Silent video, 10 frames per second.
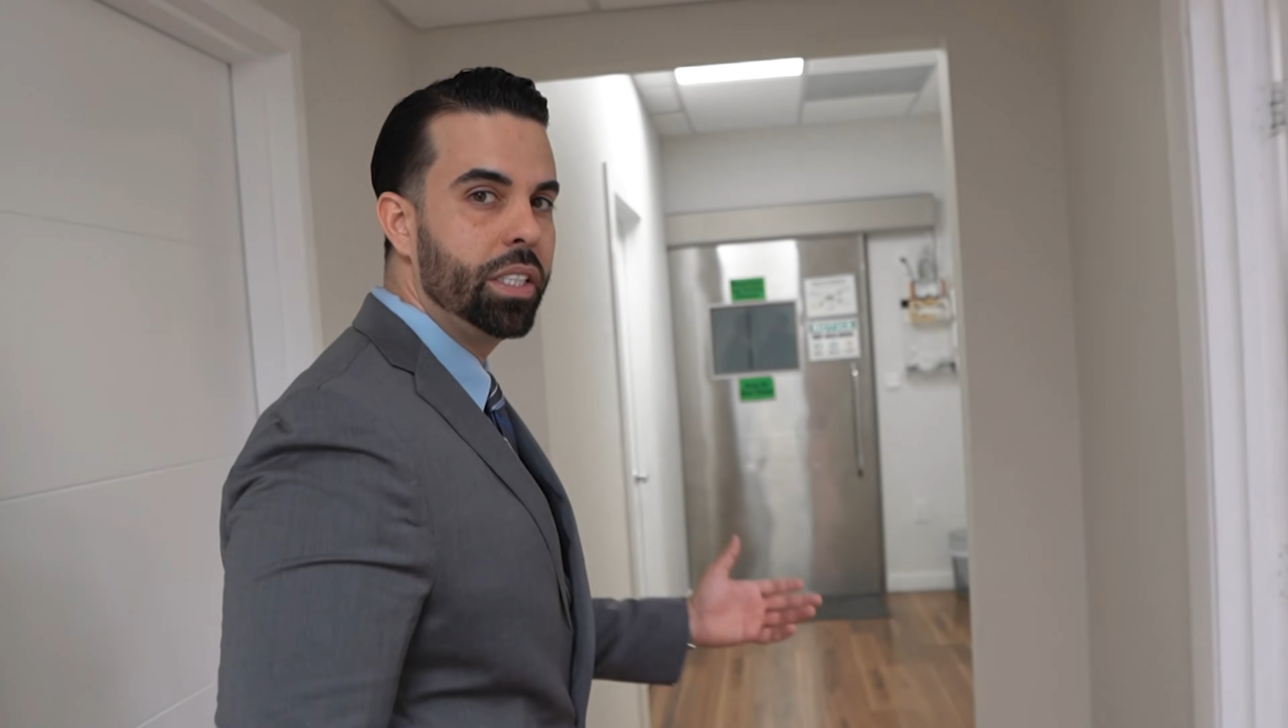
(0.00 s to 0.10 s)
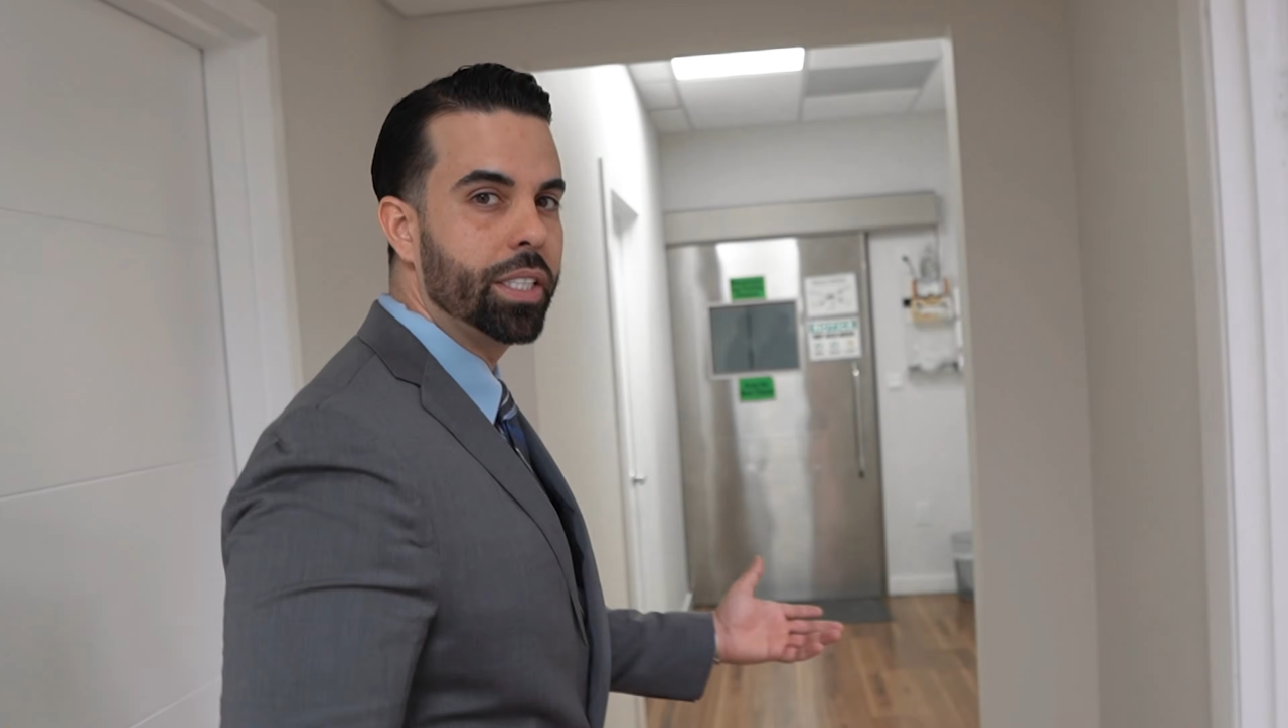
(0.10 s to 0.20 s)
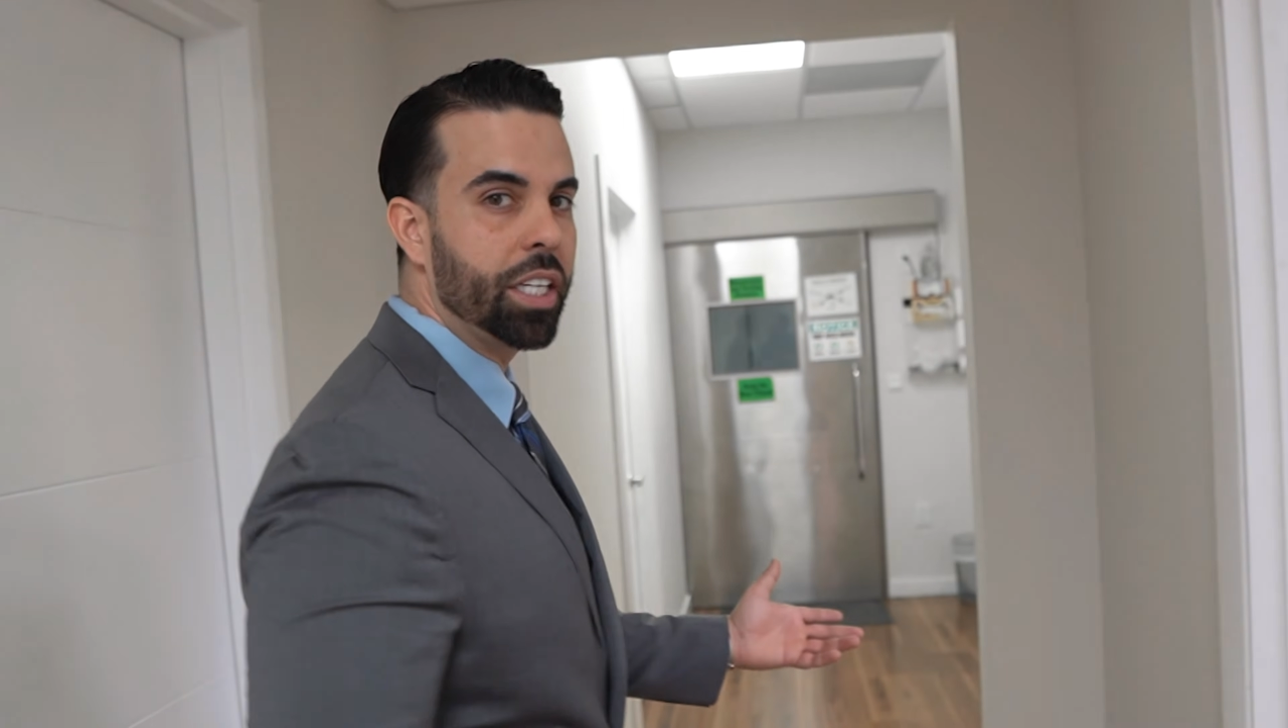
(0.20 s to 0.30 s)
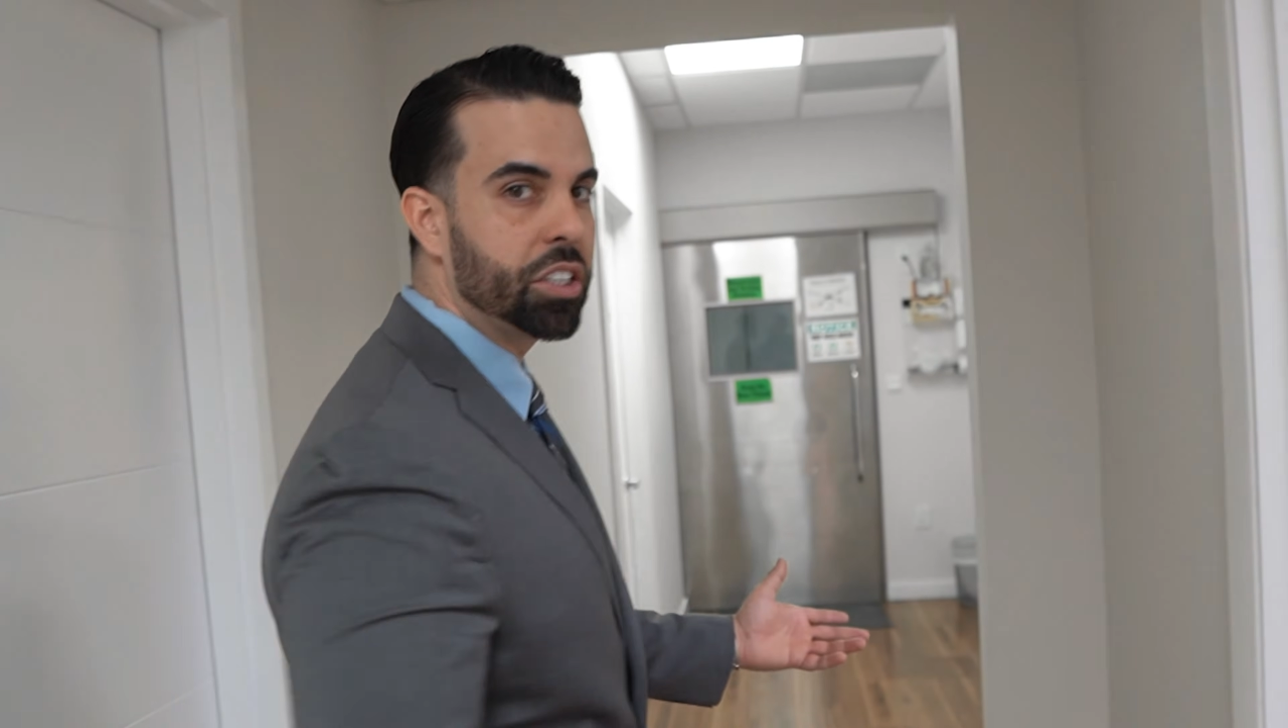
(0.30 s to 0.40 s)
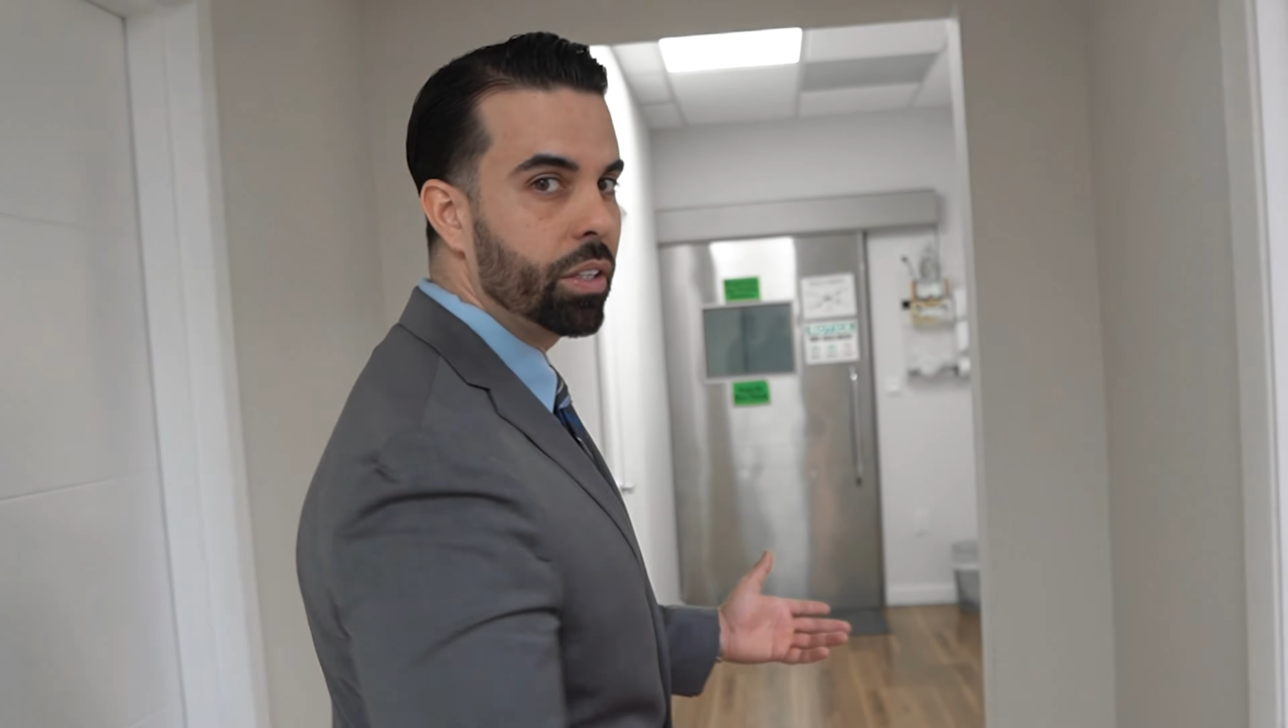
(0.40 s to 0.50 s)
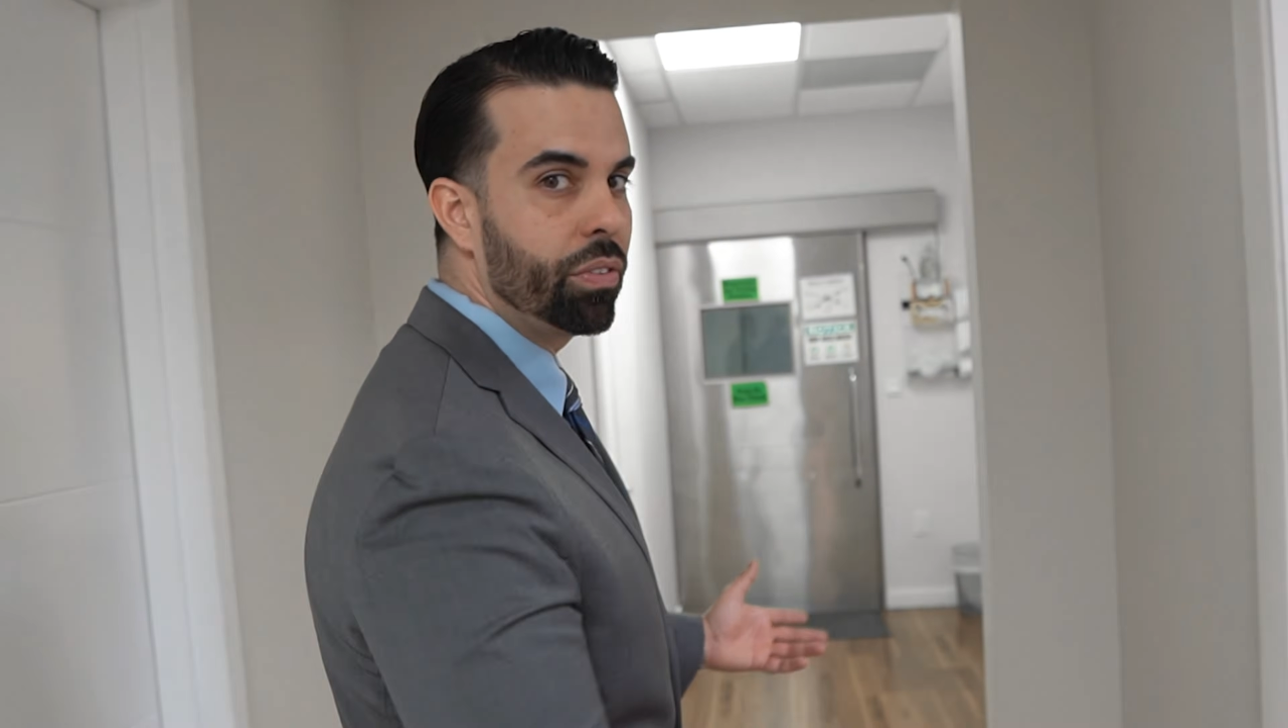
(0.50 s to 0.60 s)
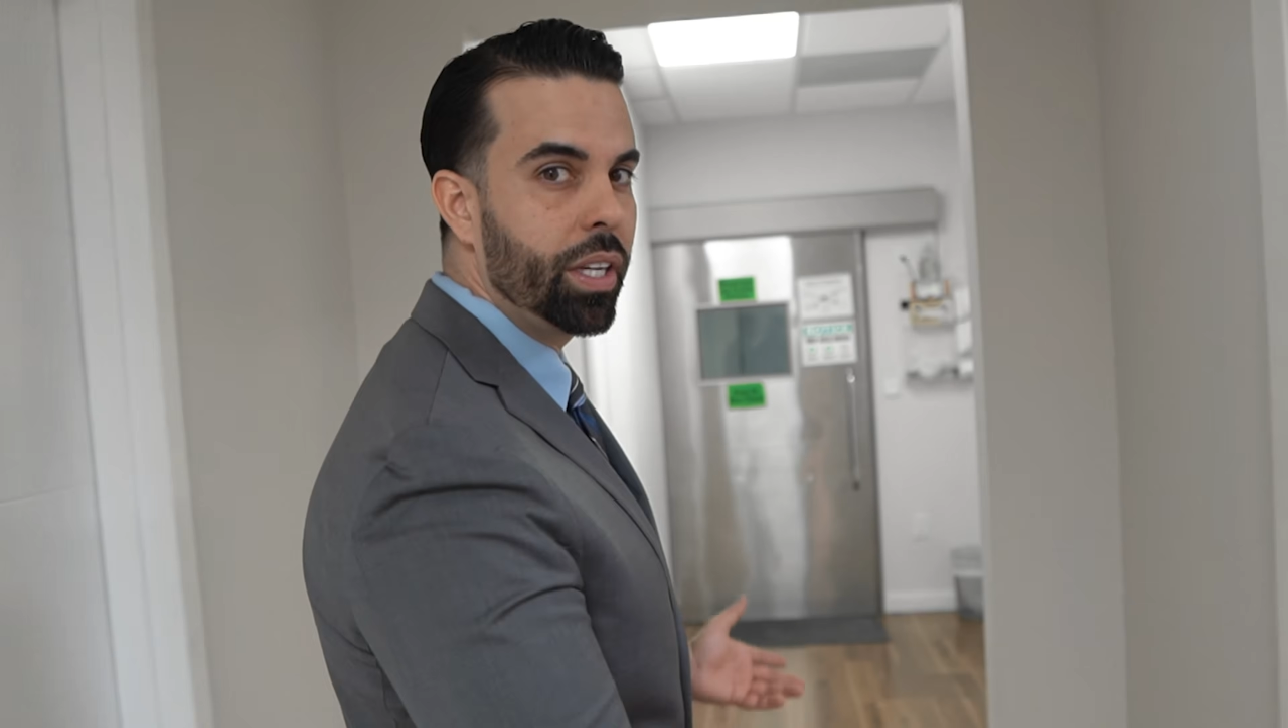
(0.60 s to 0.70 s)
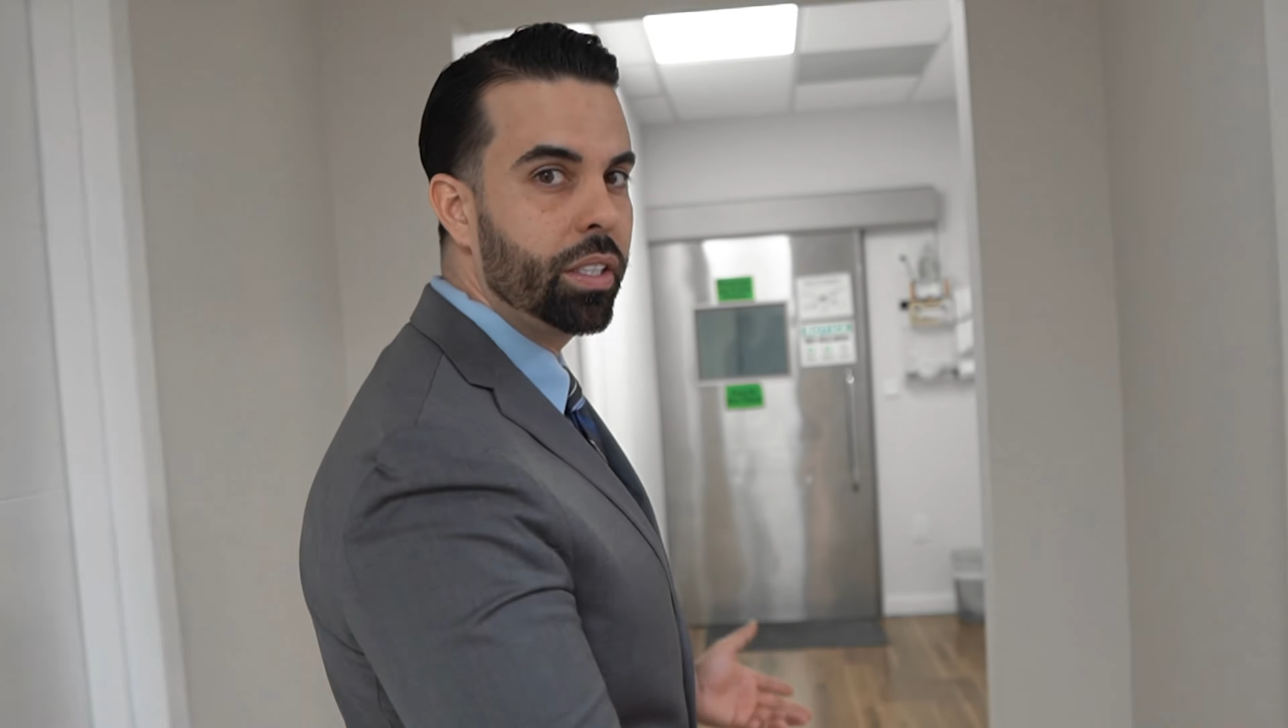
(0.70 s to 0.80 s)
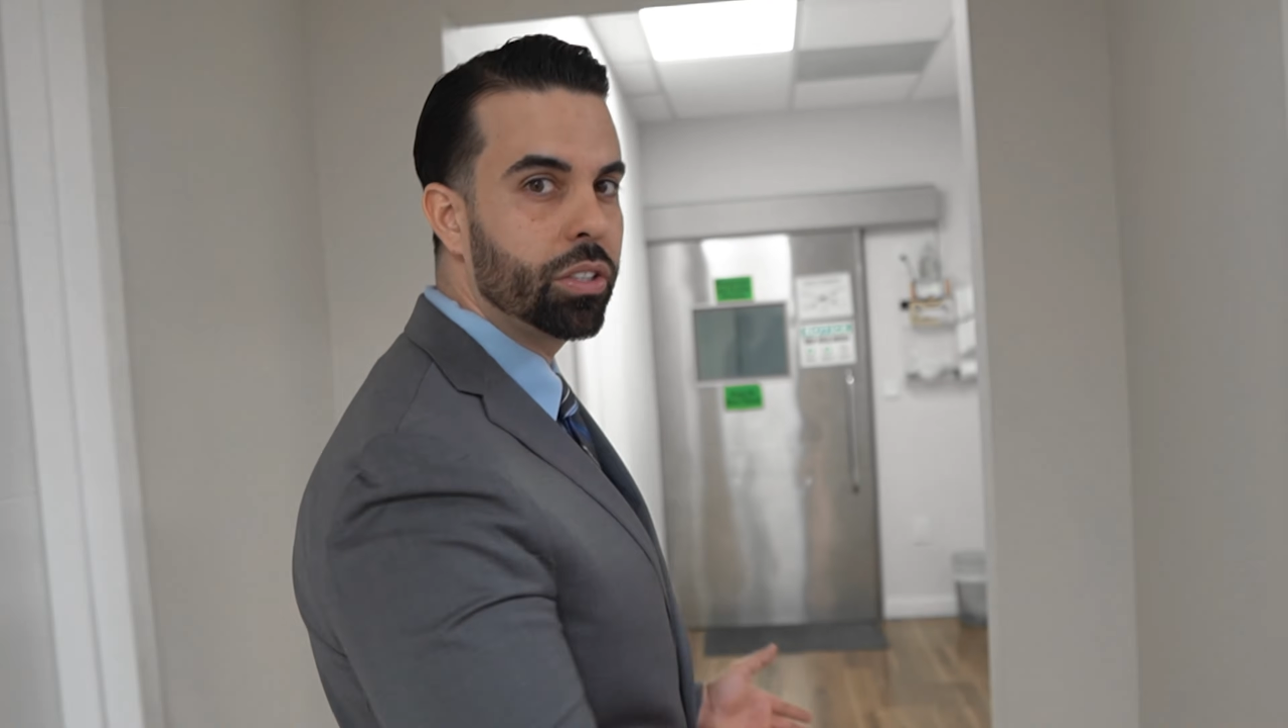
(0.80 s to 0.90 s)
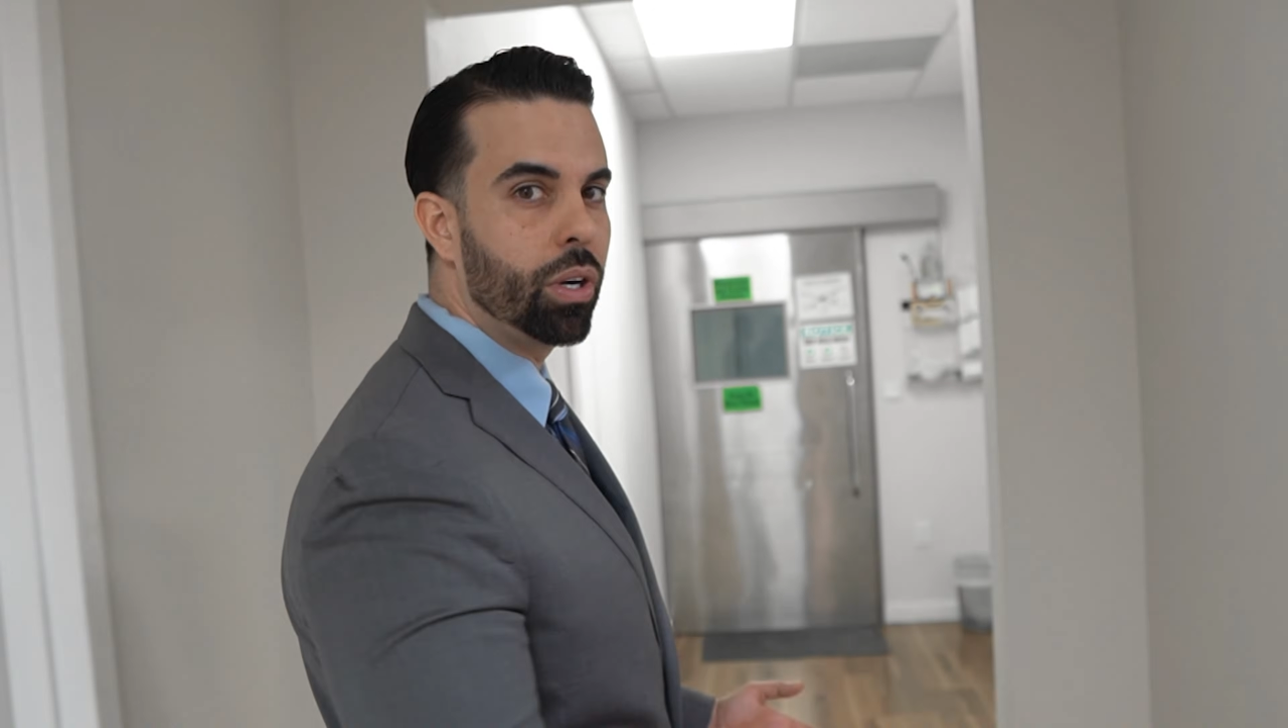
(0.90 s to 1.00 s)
section of things,